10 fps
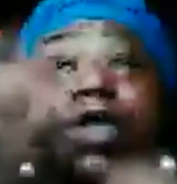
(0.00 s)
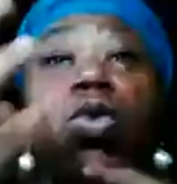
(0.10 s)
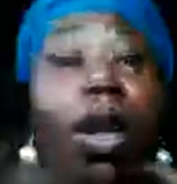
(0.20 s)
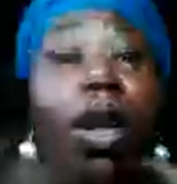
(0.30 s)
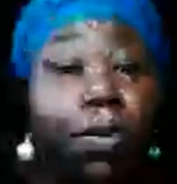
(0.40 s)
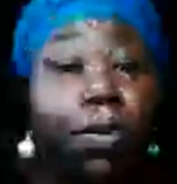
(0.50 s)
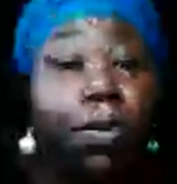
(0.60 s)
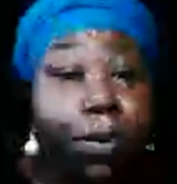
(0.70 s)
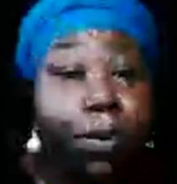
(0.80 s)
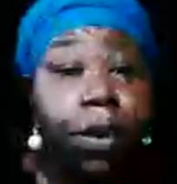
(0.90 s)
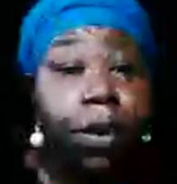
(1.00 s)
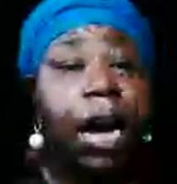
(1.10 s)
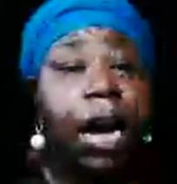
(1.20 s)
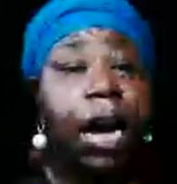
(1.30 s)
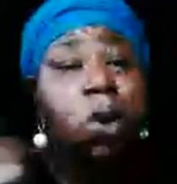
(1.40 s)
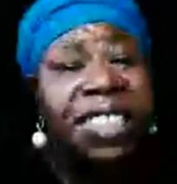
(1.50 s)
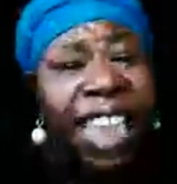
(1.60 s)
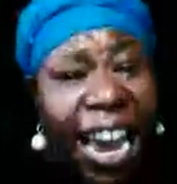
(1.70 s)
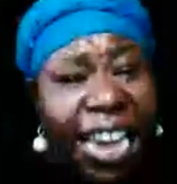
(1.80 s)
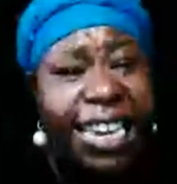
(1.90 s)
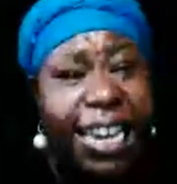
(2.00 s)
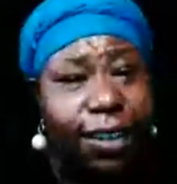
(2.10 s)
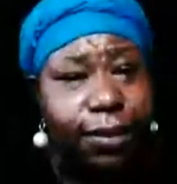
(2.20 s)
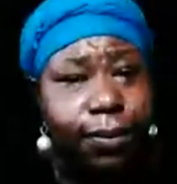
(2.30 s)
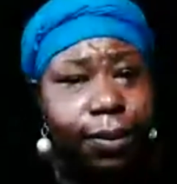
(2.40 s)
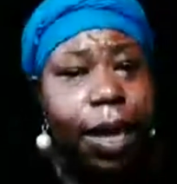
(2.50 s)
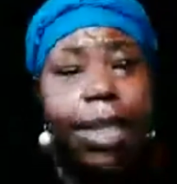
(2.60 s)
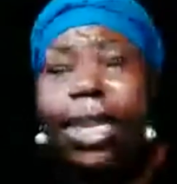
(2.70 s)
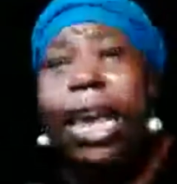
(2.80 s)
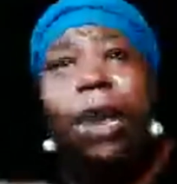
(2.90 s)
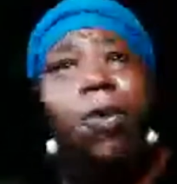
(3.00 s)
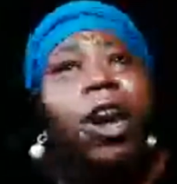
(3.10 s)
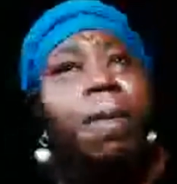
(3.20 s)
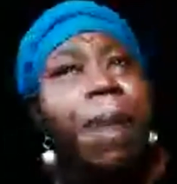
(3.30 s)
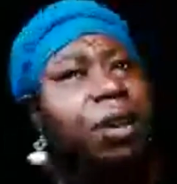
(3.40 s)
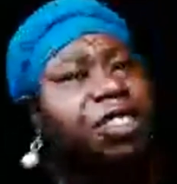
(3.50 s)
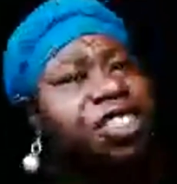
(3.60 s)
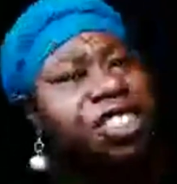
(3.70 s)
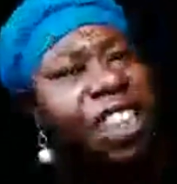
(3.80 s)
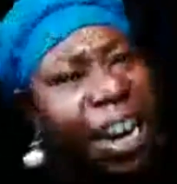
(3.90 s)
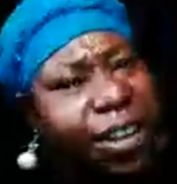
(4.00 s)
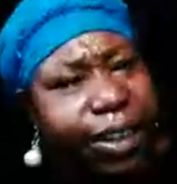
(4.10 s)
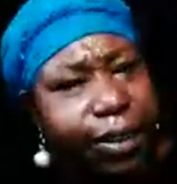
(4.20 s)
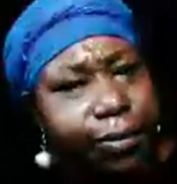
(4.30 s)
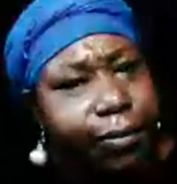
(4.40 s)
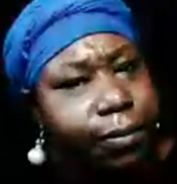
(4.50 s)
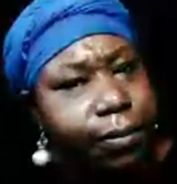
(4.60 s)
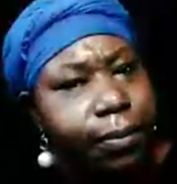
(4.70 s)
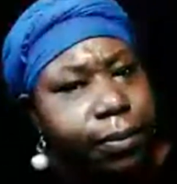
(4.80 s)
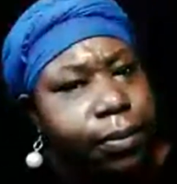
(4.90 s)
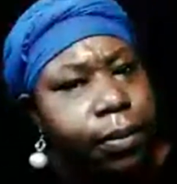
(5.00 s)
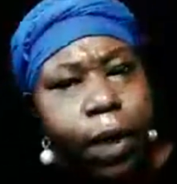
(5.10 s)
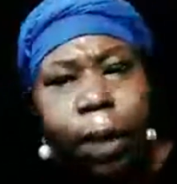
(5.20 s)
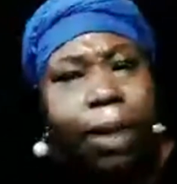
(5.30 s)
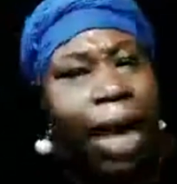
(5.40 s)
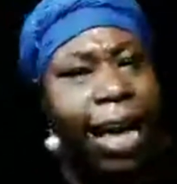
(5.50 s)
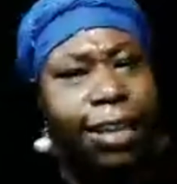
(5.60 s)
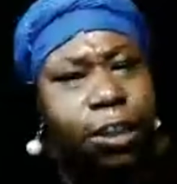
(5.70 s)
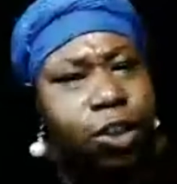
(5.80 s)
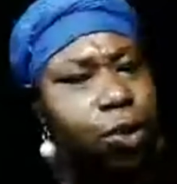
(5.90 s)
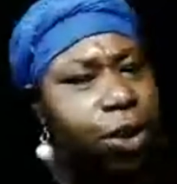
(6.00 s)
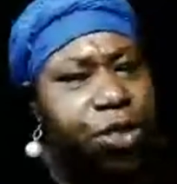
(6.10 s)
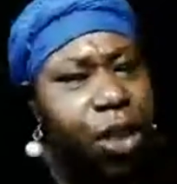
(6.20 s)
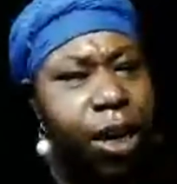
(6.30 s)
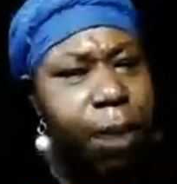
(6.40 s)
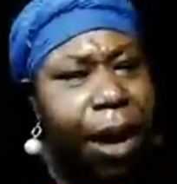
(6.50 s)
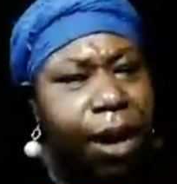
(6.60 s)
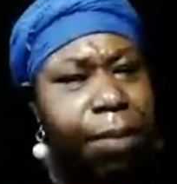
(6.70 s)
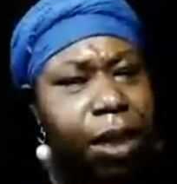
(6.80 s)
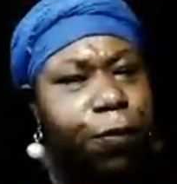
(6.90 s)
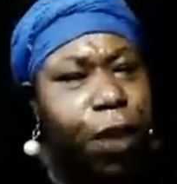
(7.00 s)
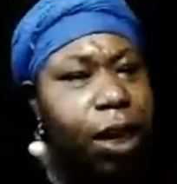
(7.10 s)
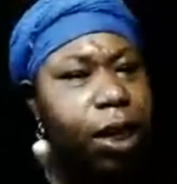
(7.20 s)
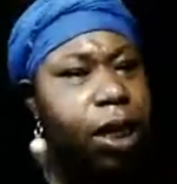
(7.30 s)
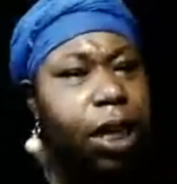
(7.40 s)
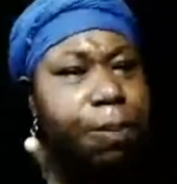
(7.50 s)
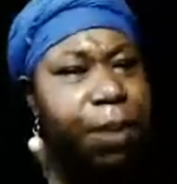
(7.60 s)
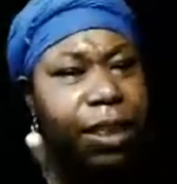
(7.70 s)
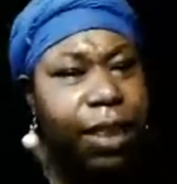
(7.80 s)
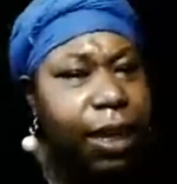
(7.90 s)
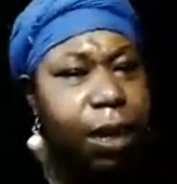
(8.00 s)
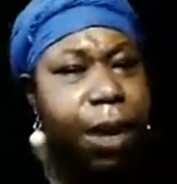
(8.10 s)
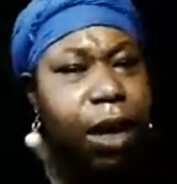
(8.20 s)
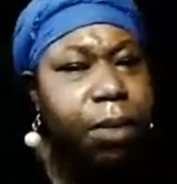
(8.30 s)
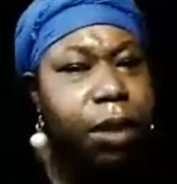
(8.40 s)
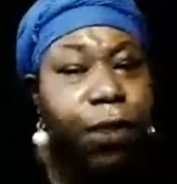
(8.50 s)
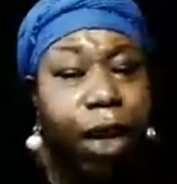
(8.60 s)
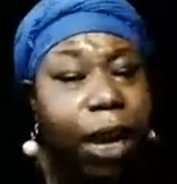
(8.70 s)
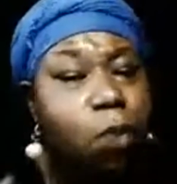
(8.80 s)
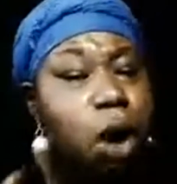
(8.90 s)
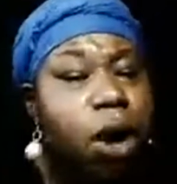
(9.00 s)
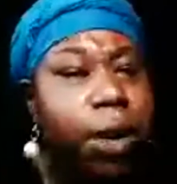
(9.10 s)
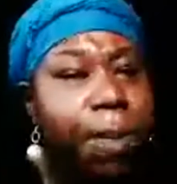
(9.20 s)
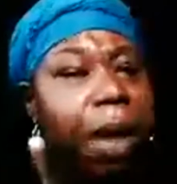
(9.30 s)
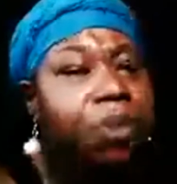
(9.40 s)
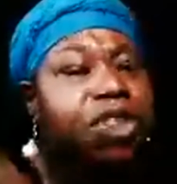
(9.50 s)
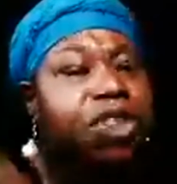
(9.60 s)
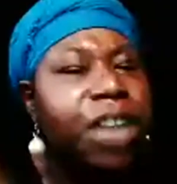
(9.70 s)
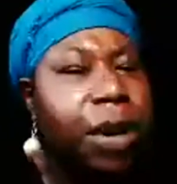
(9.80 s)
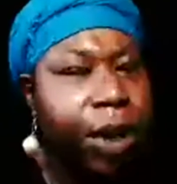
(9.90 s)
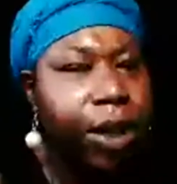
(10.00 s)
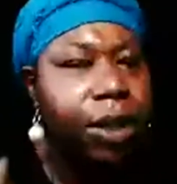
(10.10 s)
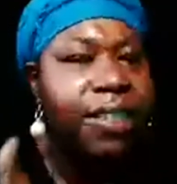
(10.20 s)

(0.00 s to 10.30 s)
away from you. How they gonna take it. They ain't worried about sharing. Them last two, the thinking about it motherfucker and the could be thinking about it motherfucker, ain't worried about sharing your